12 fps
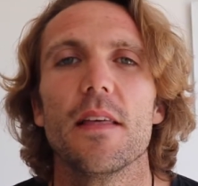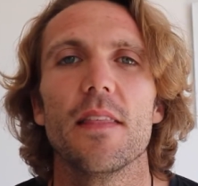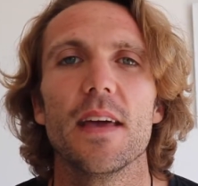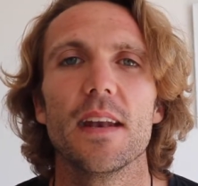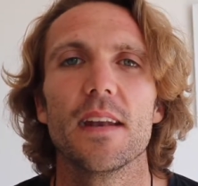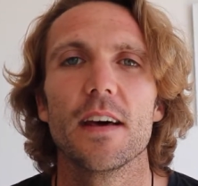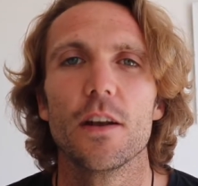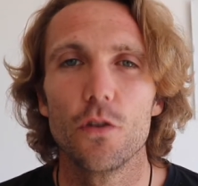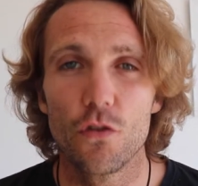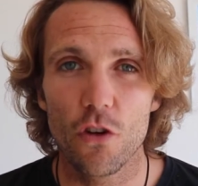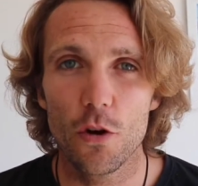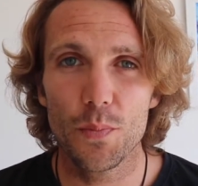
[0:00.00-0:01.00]
then
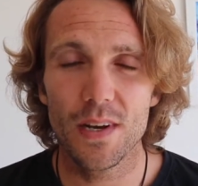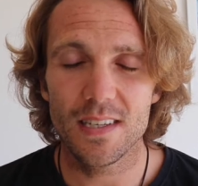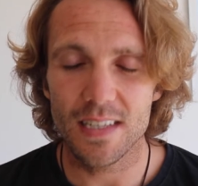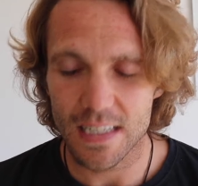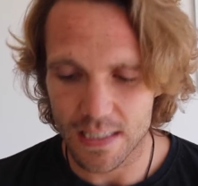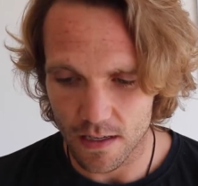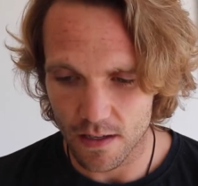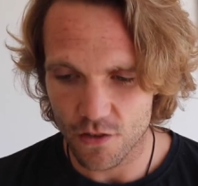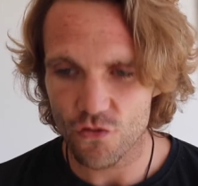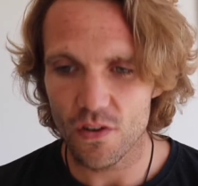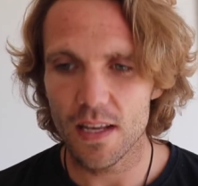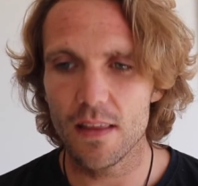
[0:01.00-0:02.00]
nootropics is
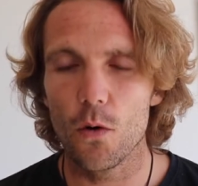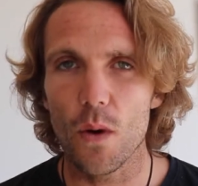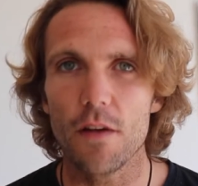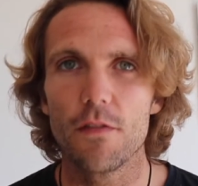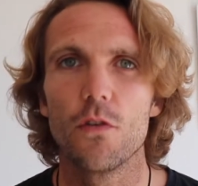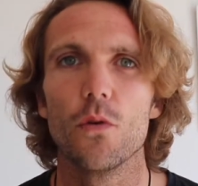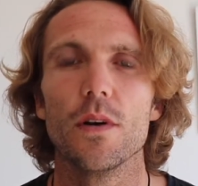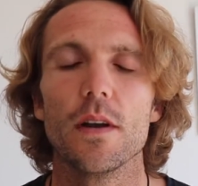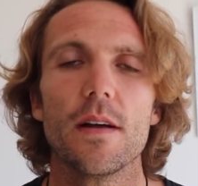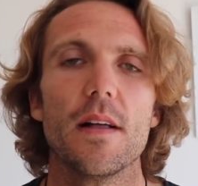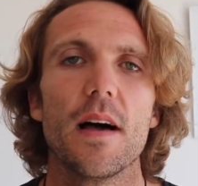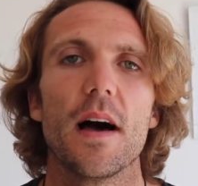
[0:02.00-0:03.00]
literally the way forward.